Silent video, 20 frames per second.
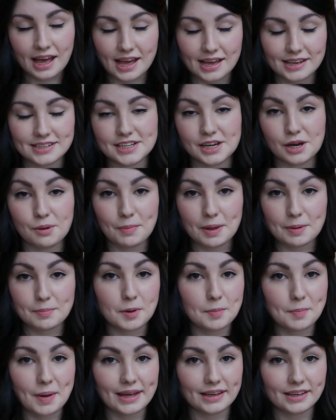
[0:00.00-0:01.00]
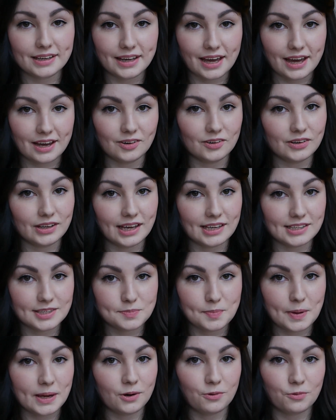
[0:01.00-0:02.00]
ending up in my bank account and getting
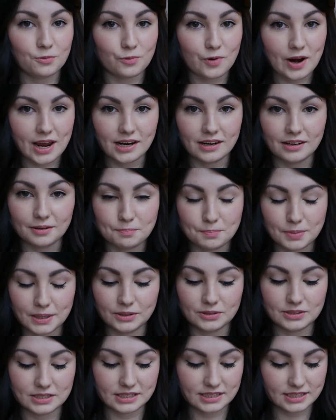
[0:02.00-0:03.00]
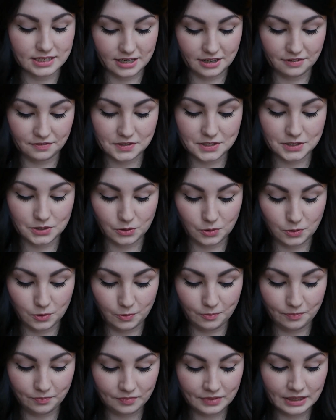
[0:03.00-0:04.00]
spent on rent and bills and stuff.
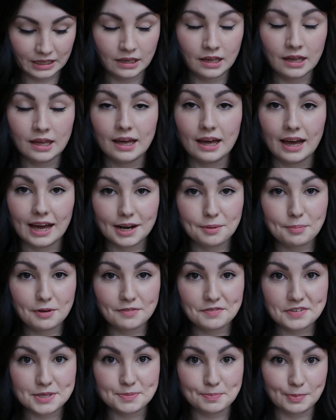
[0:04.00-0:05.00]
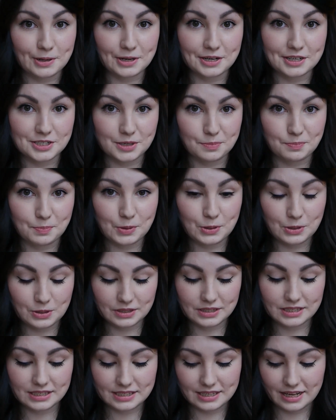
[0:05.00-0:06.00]
So I had a bit of a splurge at
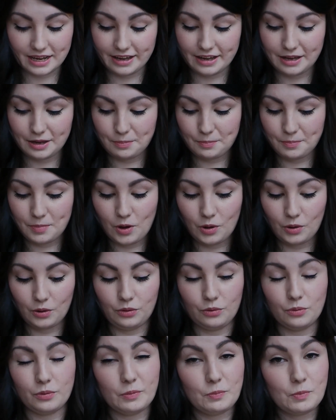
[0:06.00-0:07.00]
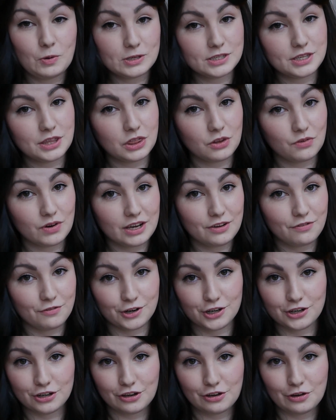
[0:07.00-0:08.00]
Boots, although it was 3
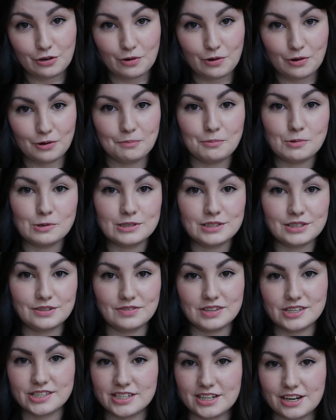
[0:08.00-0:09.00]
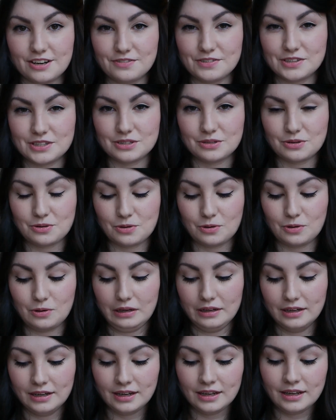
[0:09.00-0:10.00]
for 2 on most of the stuff, so